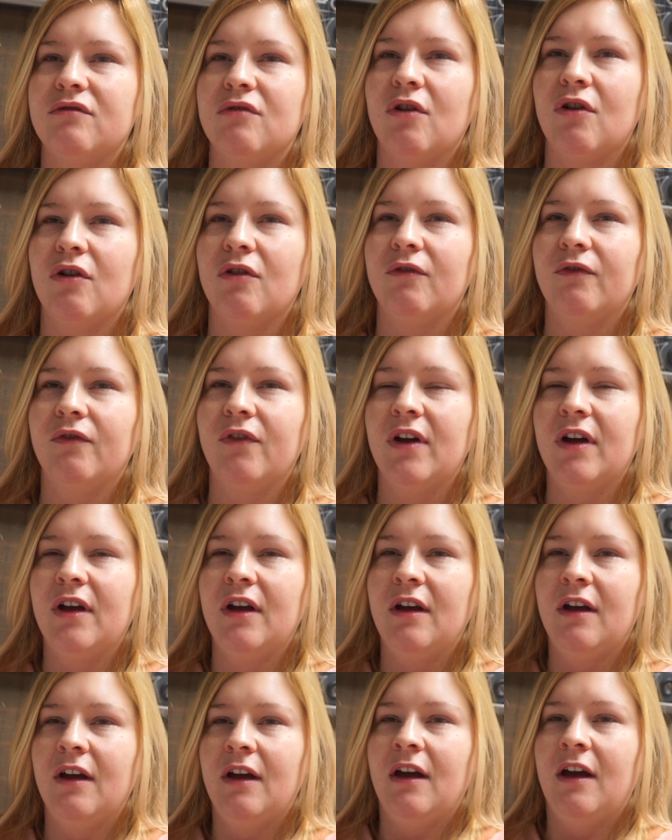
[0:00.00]
of
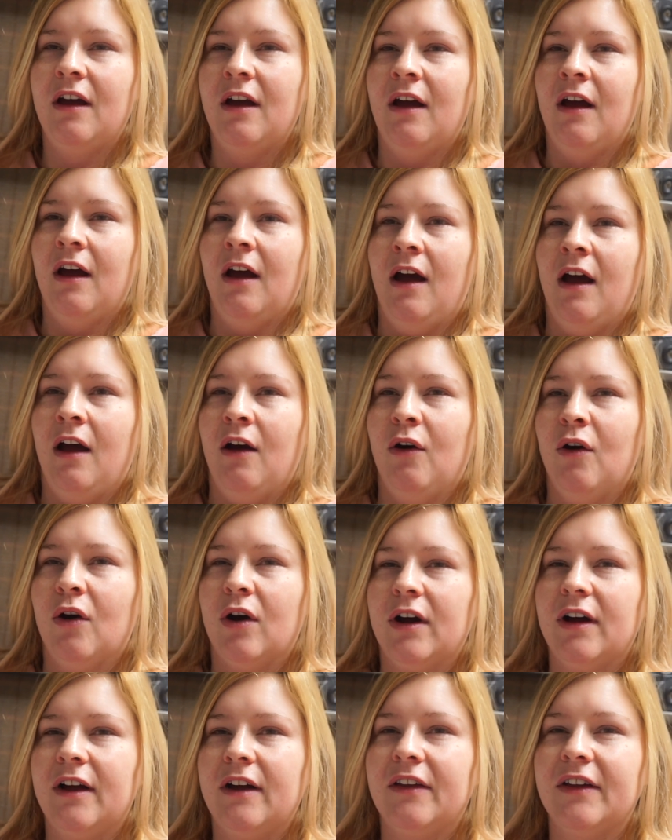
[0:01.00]
the
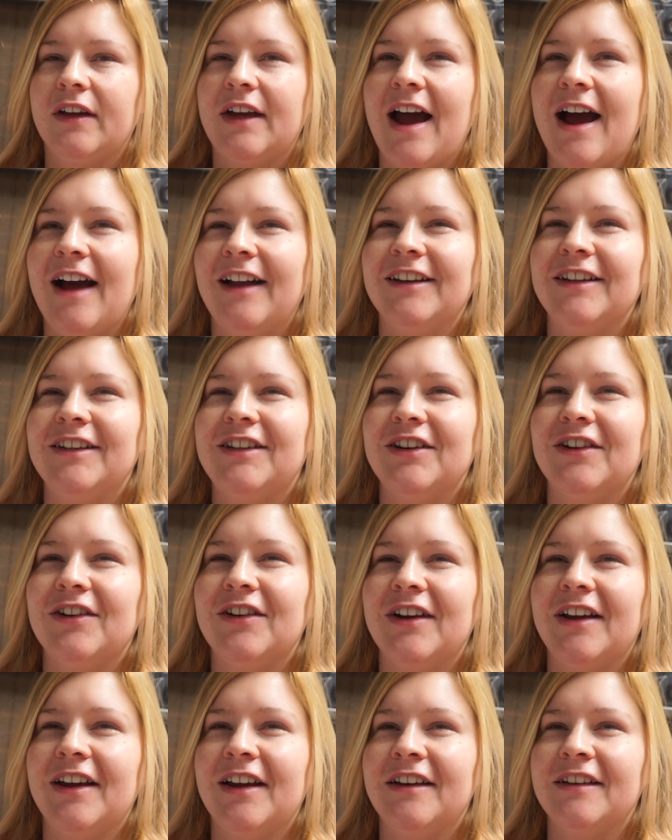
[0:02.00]

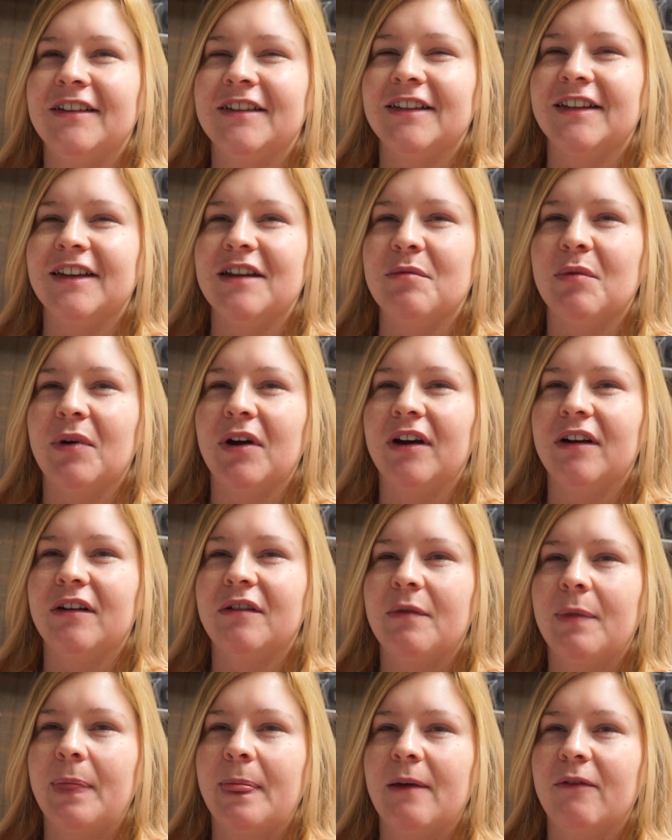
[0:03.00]
Caledonian Sleeper
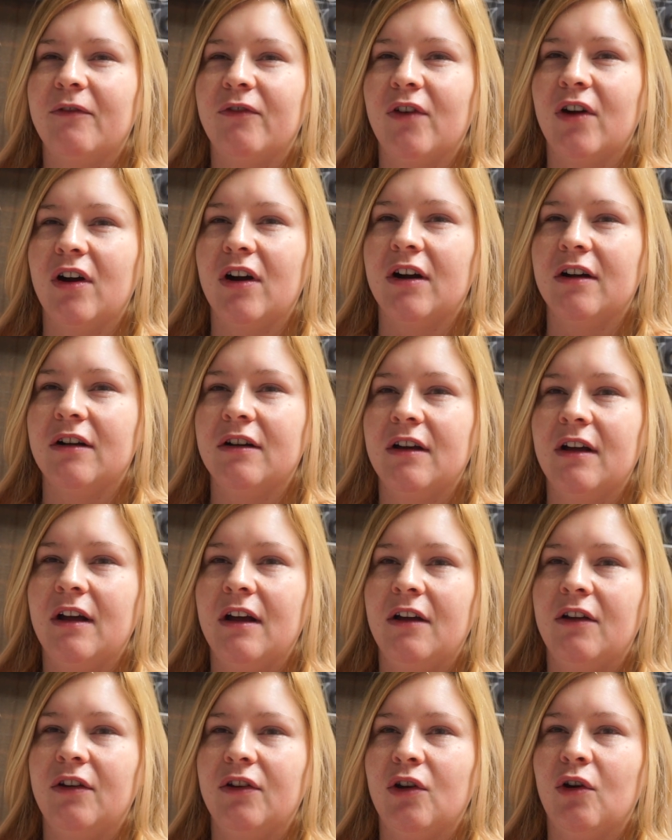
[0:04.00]
for
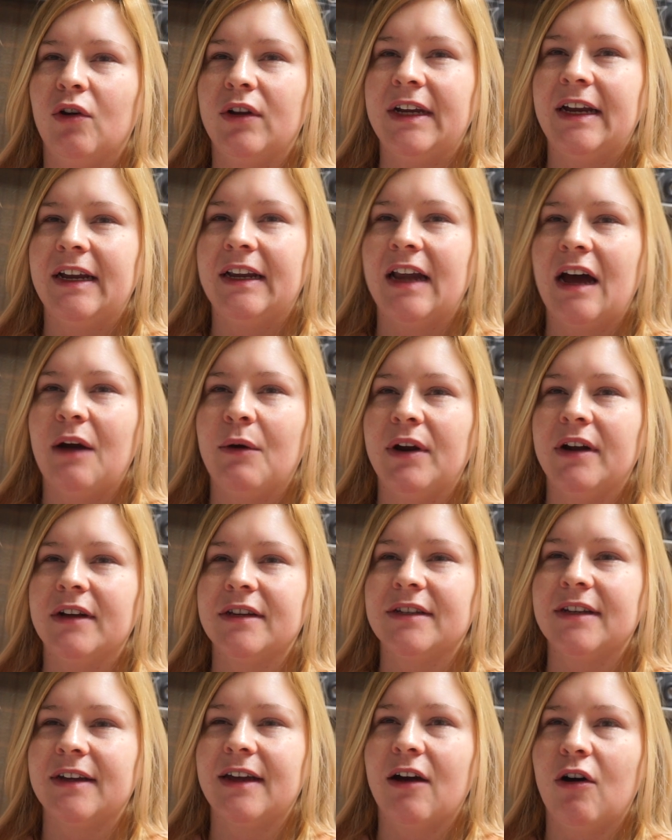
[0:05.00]
not only allowing
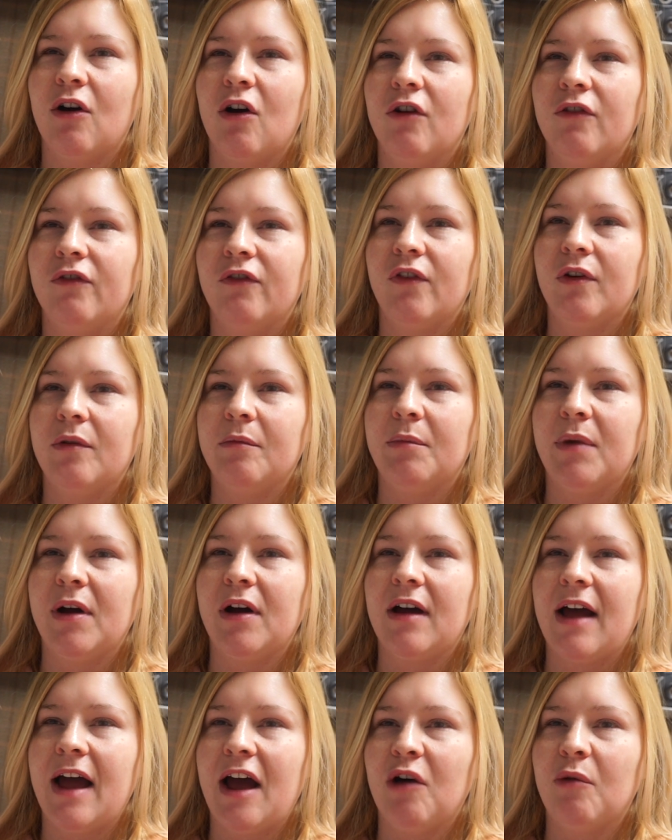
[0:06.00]
us to get off,
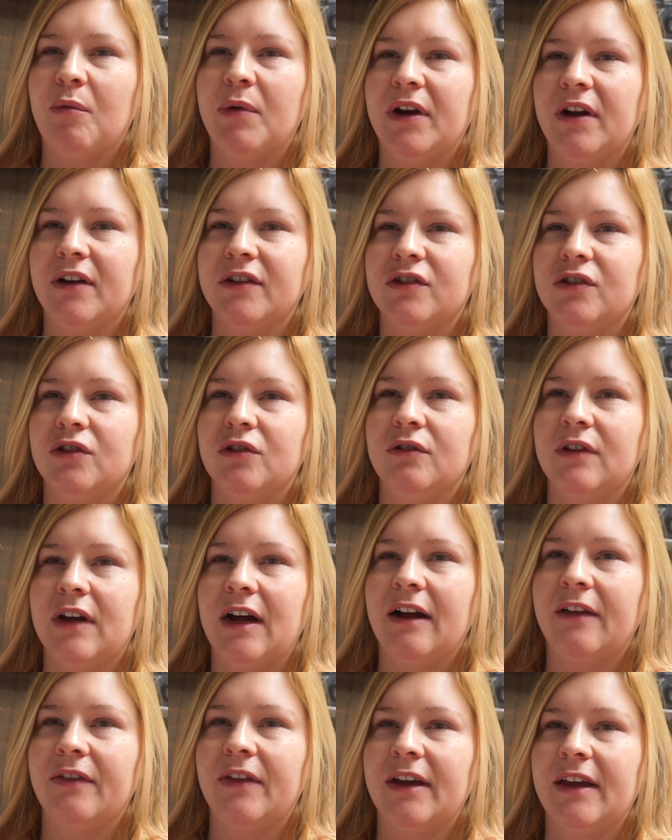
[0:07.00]
but helping us do
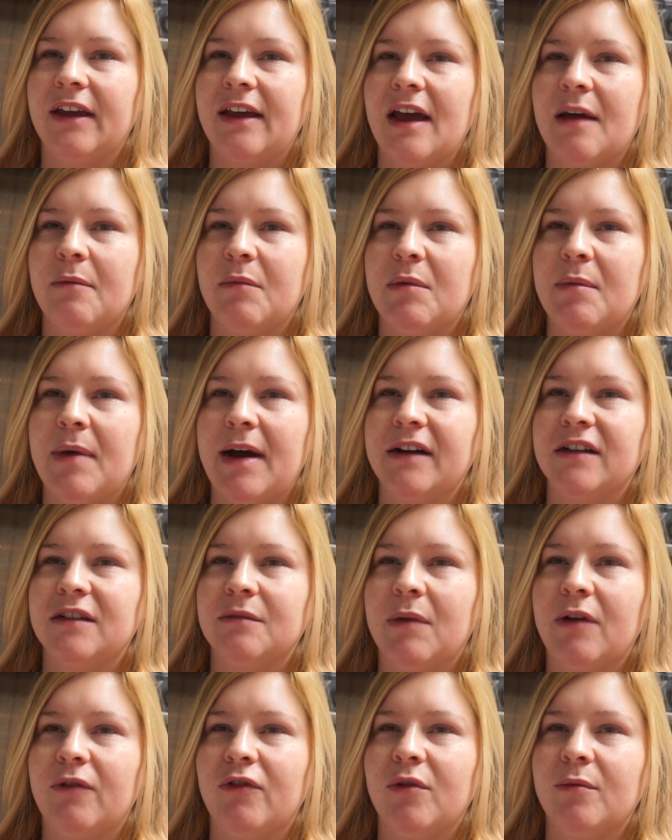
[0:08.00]
that and then get me back
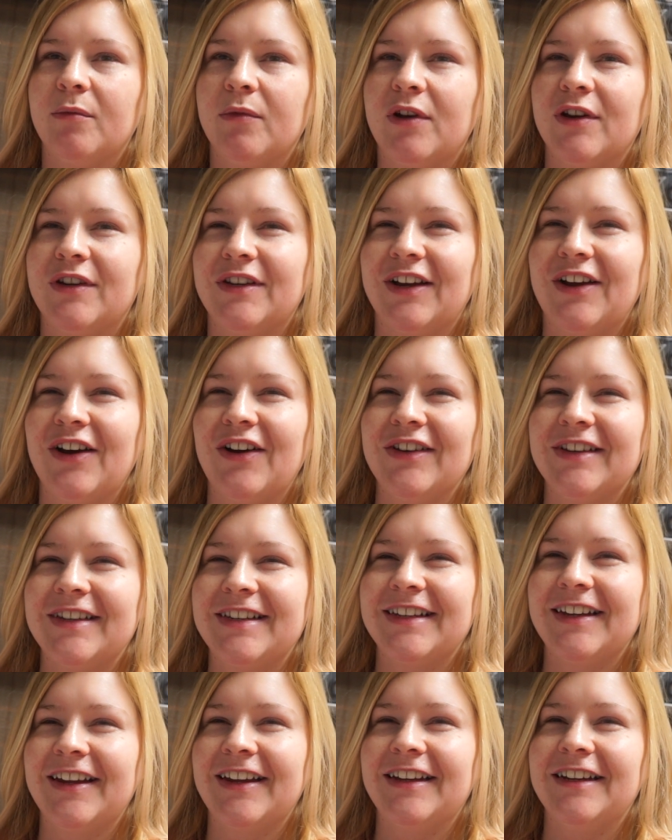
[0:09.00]
to my room, because I got
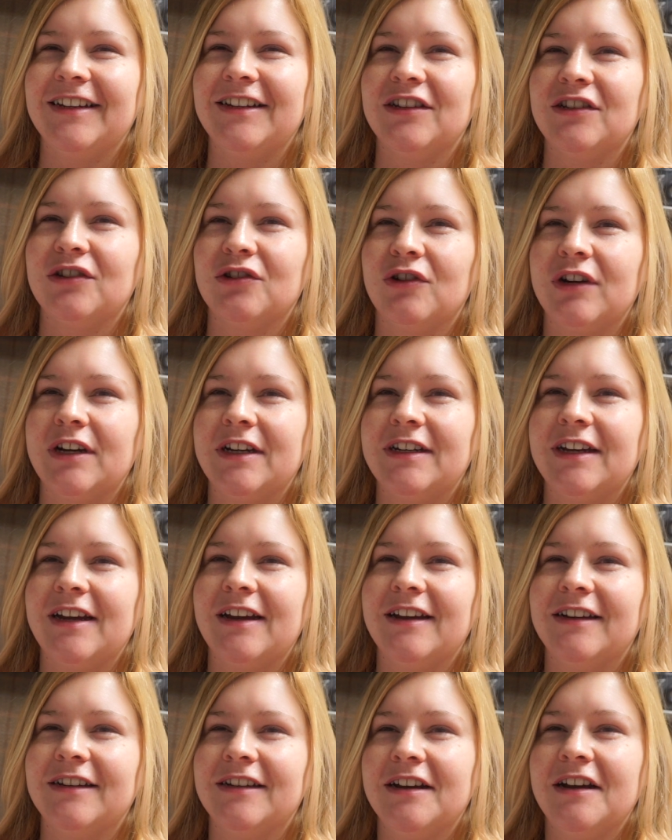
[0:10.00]
slightly
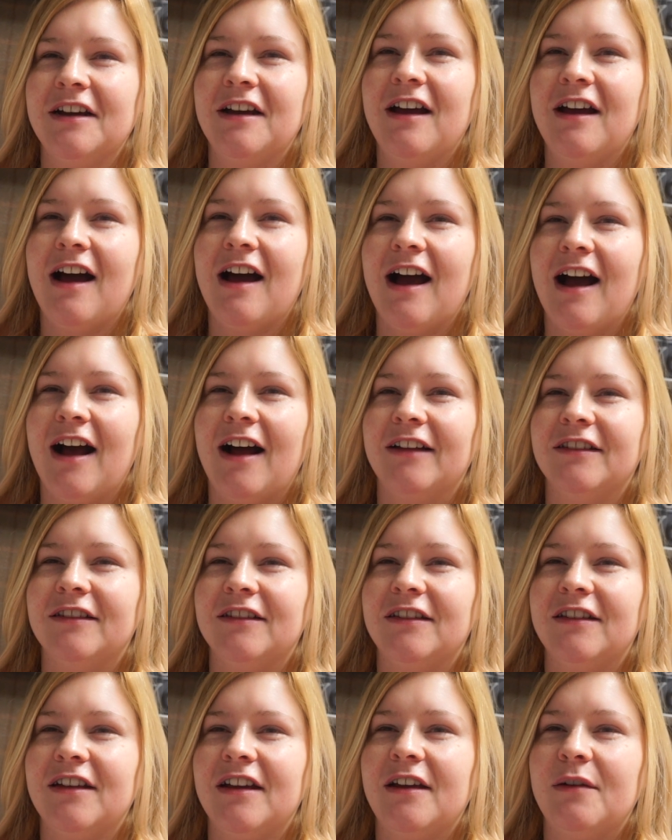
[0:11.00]
disorientated,
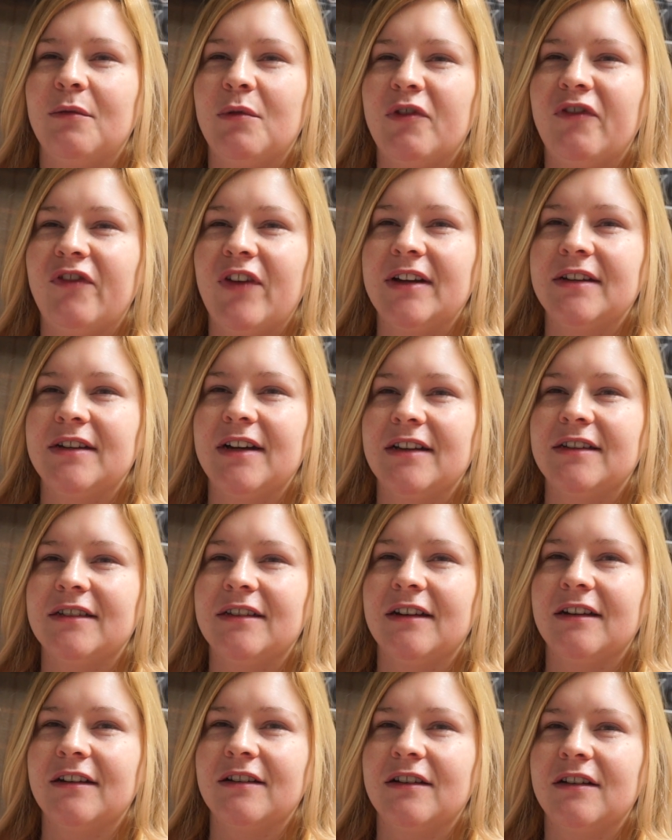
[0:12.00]
and they were
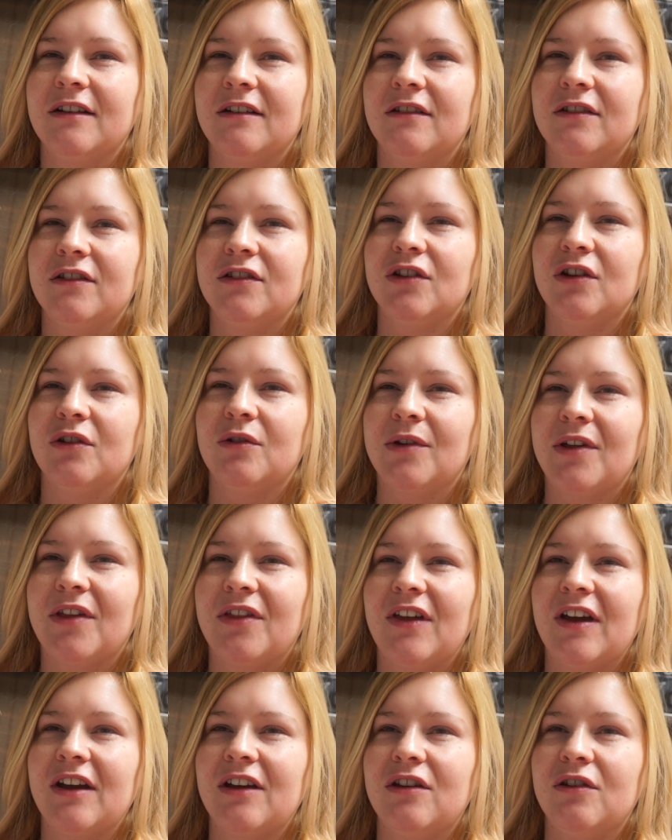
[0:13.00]
fantastic. So
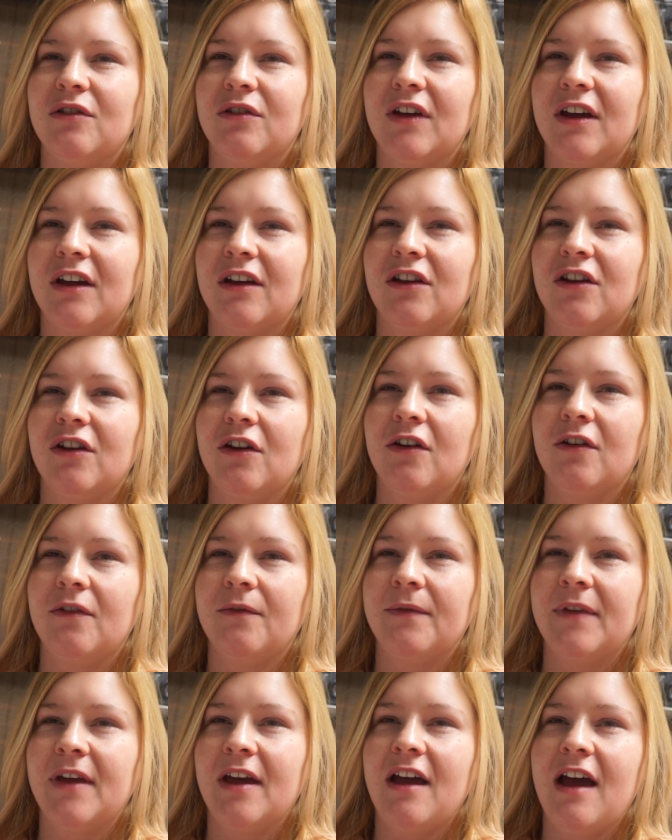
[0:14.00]
thank you, thank you.
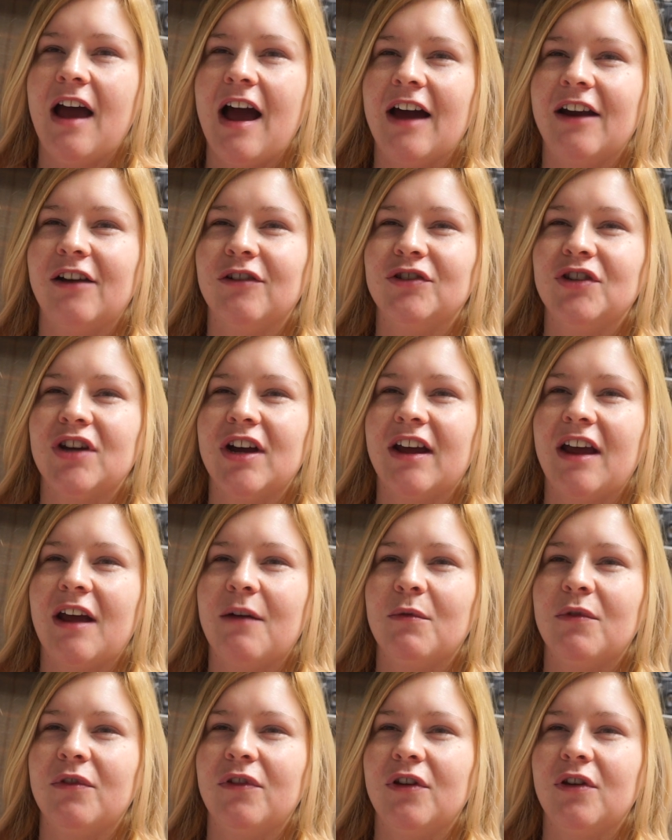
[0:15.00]
And I'll check
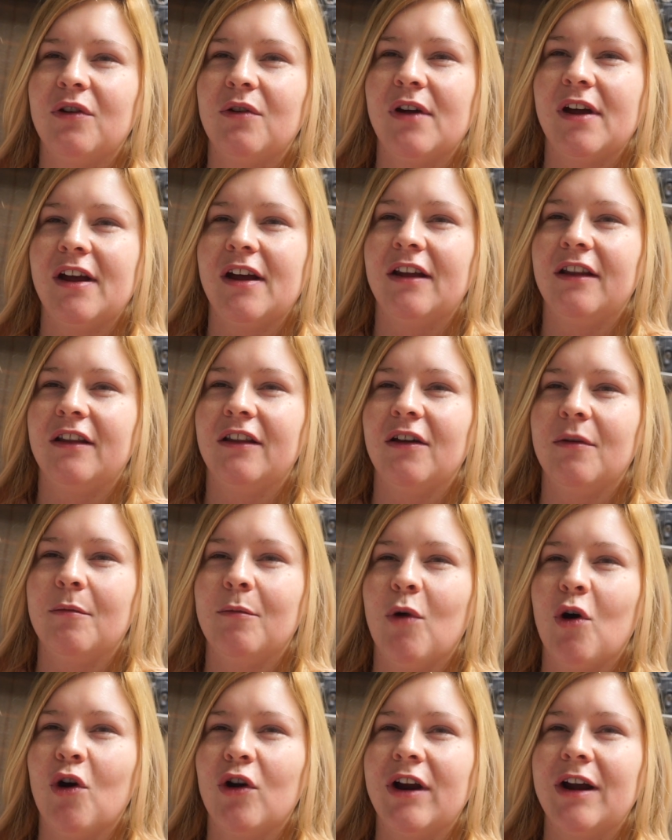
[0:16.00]
in with you in the
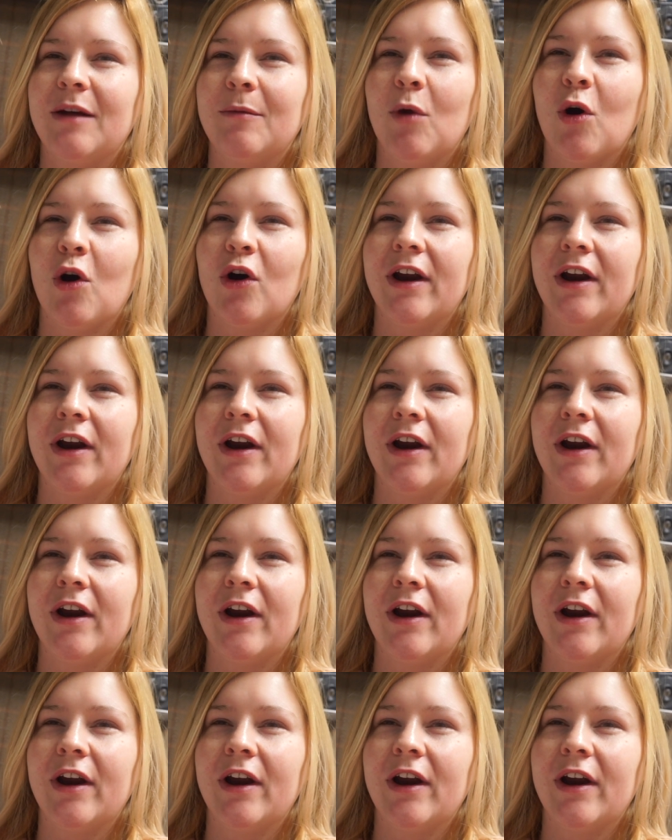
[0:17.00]
morning.